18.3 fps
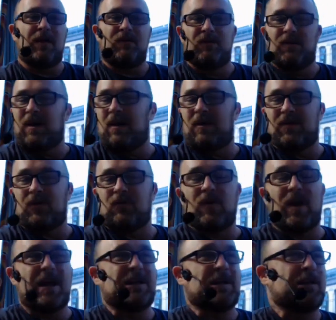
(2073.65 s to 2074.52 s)
the, the, the
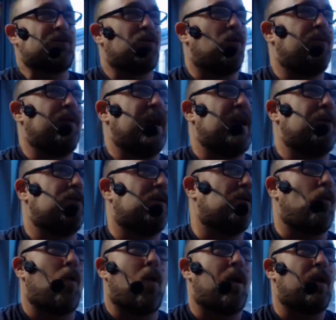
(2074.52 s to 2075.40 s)
righteous were being
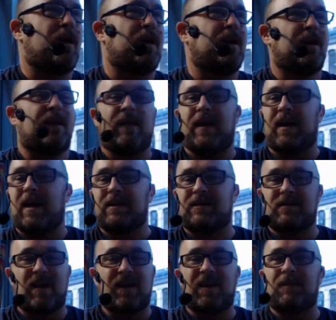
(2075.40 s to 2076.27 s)
rewarded and then I
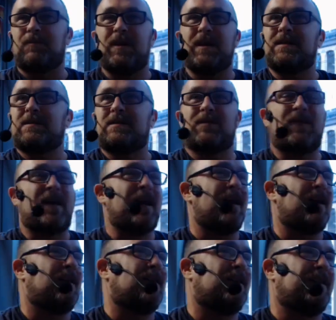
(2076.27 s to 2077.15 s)
saw the pits of
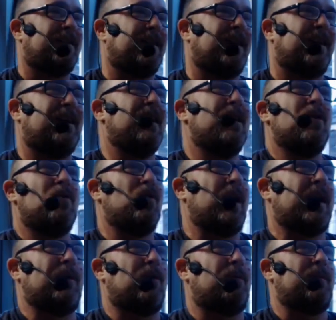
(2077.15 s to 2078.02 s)
hell and the
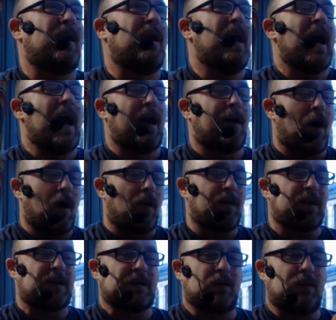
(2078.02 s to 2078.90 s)
wicked were being, and all
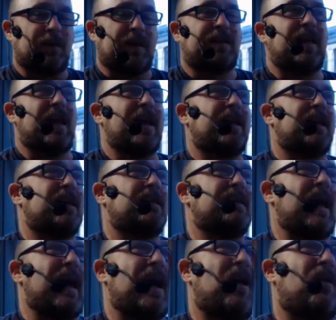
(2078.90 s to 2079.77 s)
this would be taken
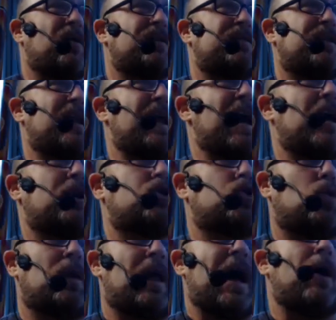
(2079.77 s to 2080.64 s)
down as an
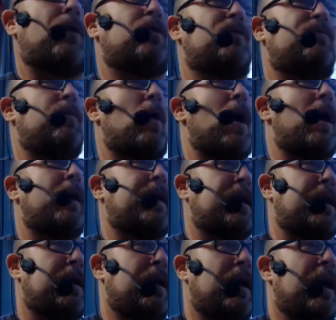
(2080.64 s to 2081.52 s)
actual out of
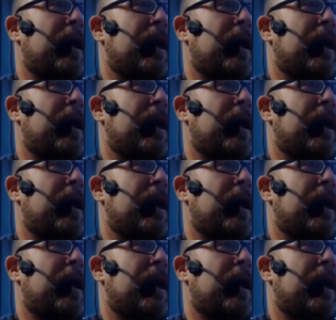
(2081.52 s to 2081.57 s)
body